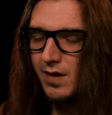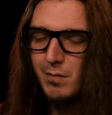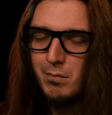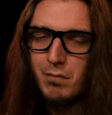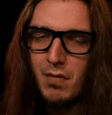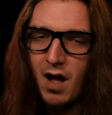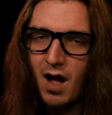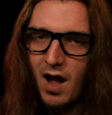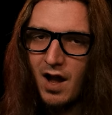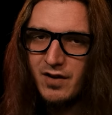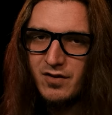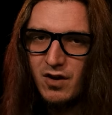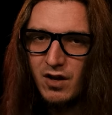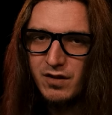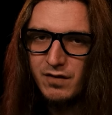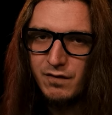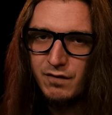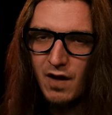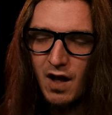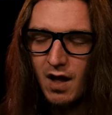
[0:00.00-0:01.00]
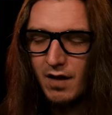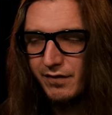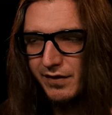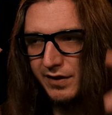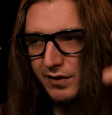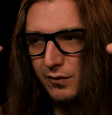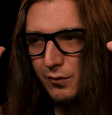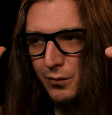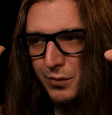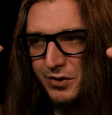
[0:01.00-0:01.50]
Behind all the
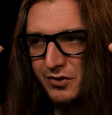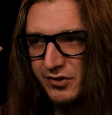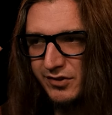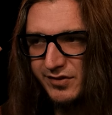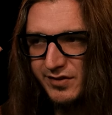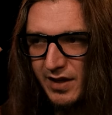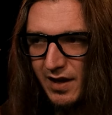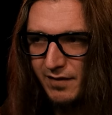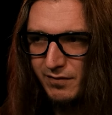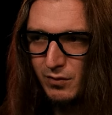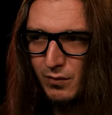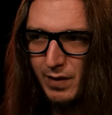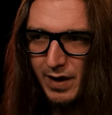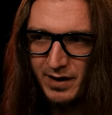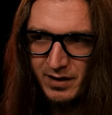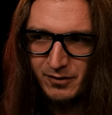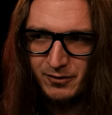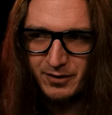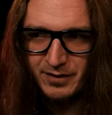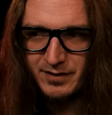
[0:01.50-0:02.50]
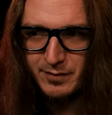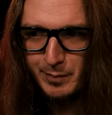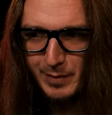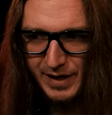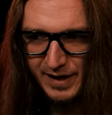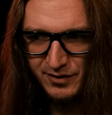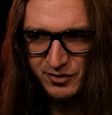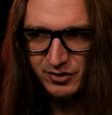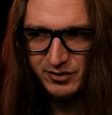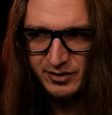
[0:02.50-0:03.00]
valving, we just have a regular
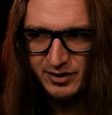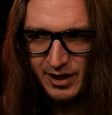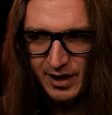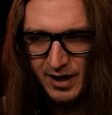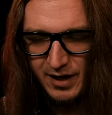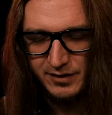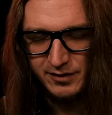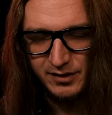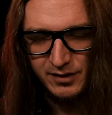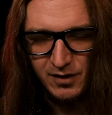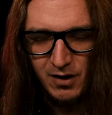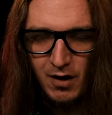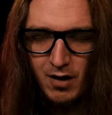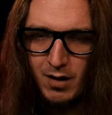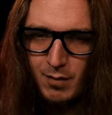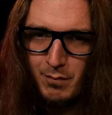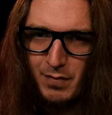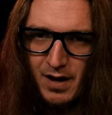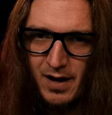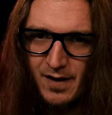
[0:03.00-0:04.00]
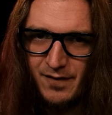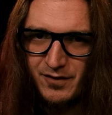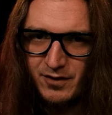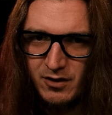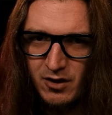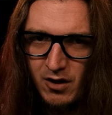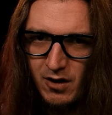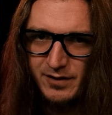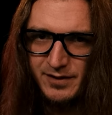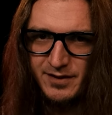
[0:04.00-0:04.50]
expansion tank to combat the
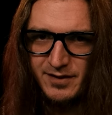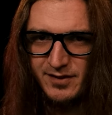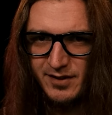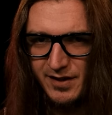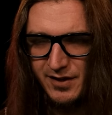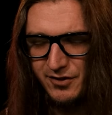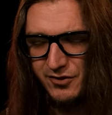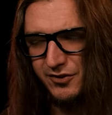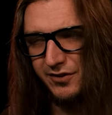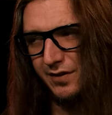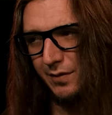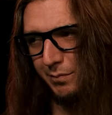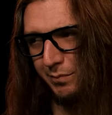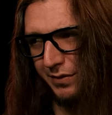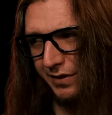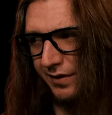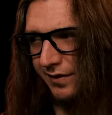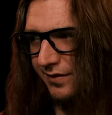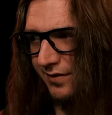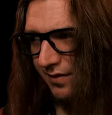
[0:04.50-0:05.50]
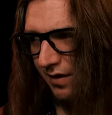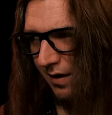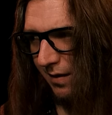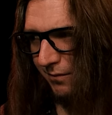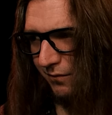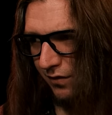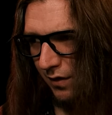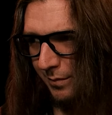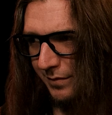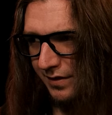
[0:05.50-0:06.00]
condensation that builds
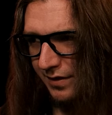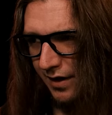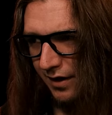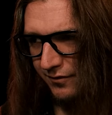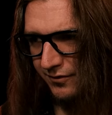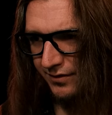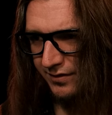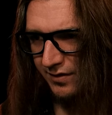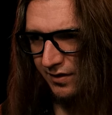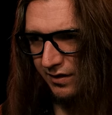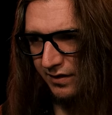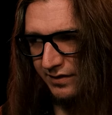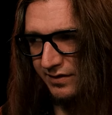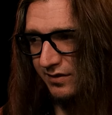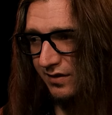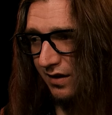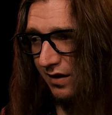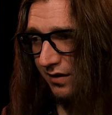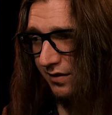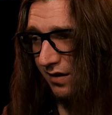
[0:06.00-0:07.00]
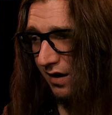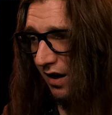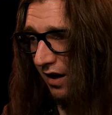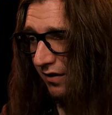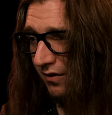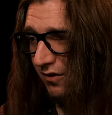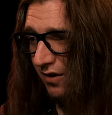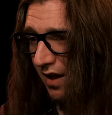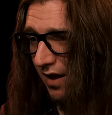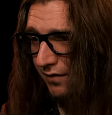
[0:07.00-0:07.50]
up from the nitrous oxide. I
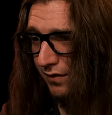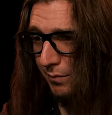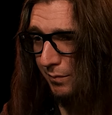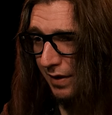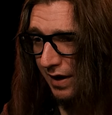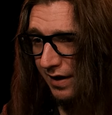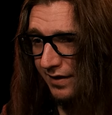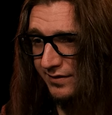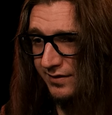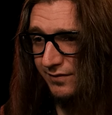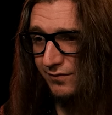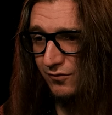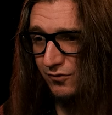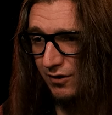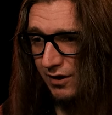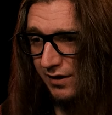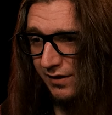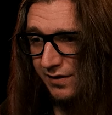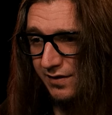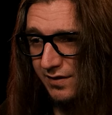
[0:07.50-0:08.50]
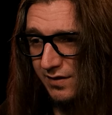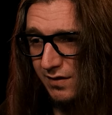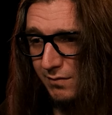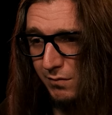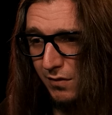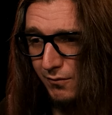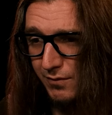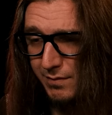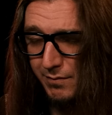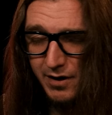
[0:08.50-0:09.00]
don't have a passive drain in here,
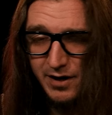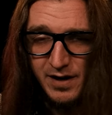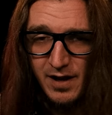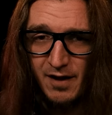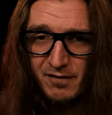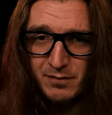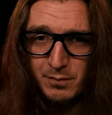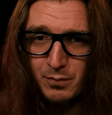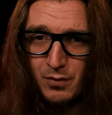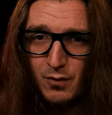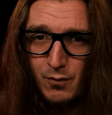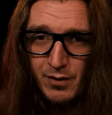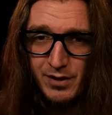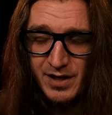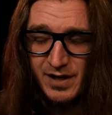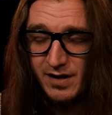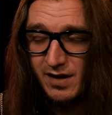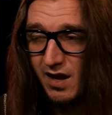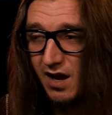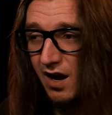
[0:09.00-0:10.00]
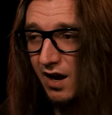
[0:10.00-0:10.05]
but we might have to put one in.